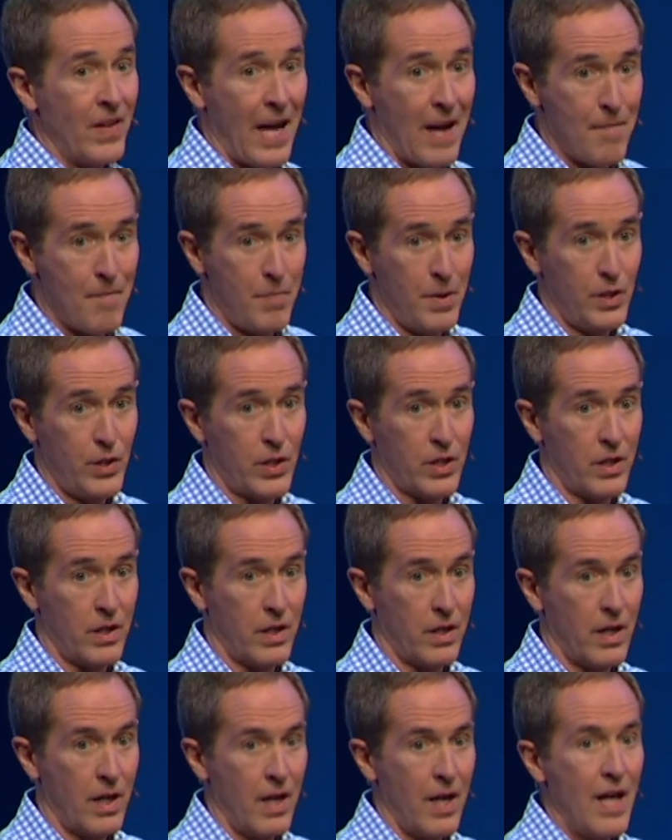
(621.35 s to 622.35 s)
ambition,
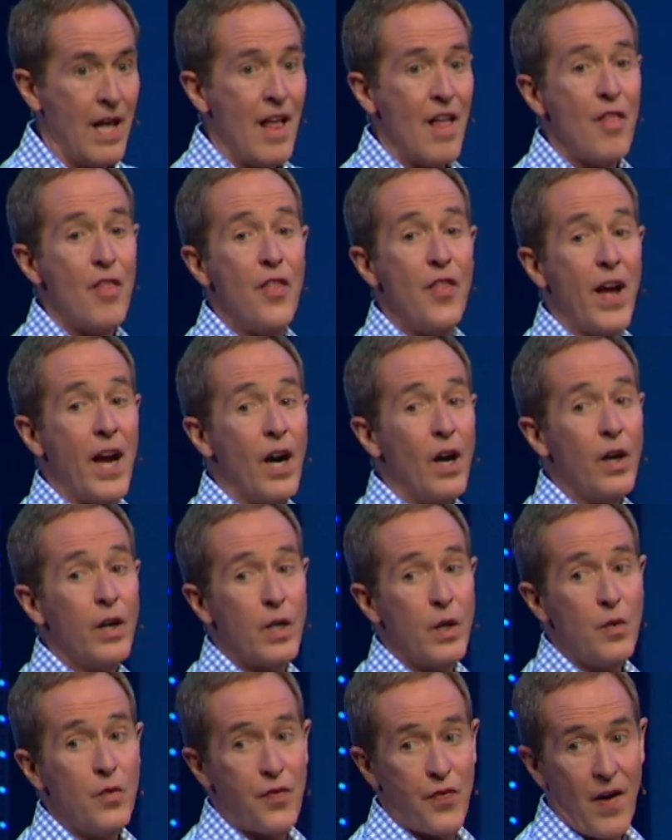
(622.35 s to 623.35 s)
there
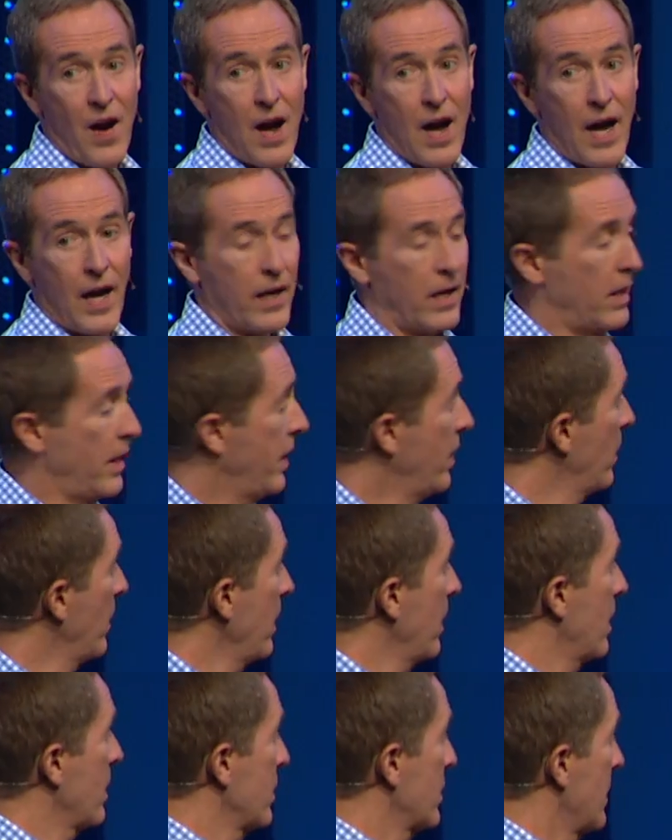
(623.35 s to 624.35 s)
you find, here it
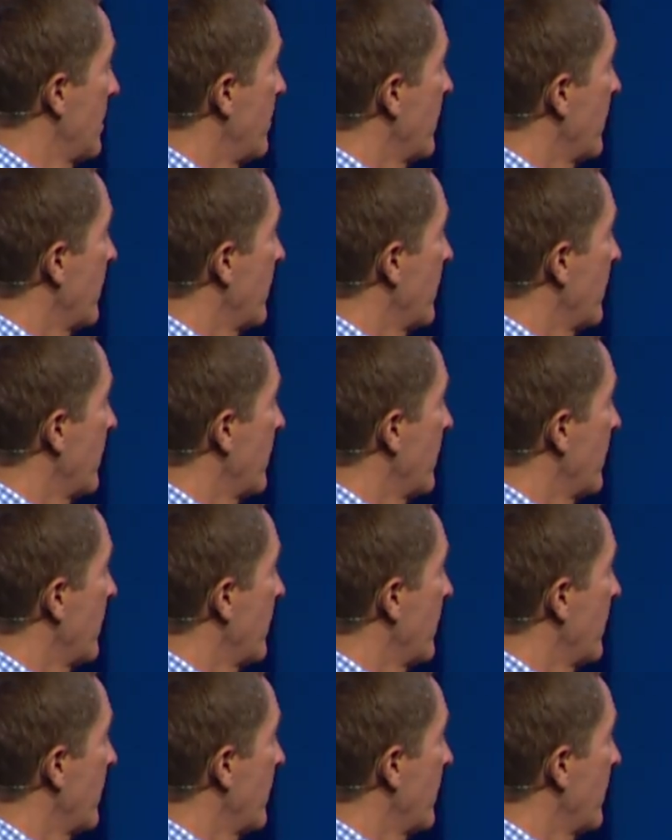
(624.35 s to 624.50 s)
is,